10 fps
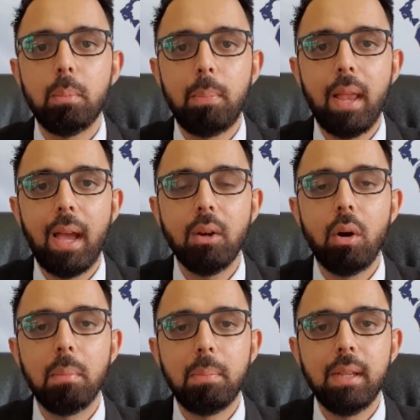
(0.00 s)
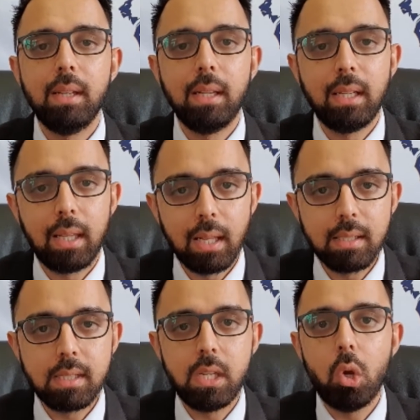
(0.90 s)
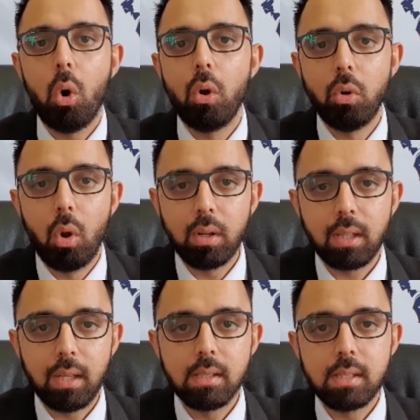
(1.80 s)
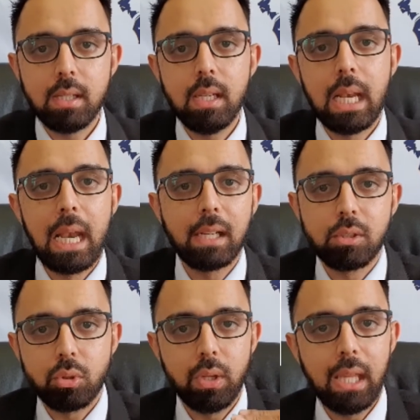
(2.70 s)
plan on pleading guilty or not guilty next to